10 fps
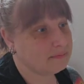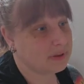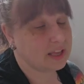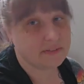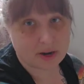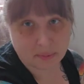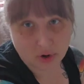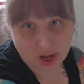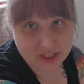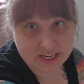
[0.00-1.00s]
even a
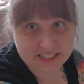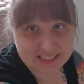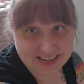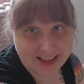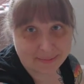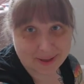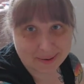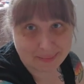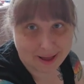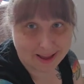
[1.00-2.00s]
project type
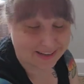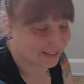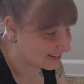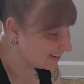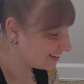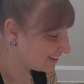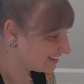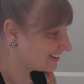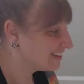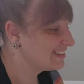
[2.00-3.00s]
in mind.
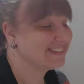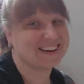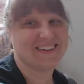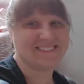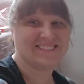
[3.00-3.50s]
So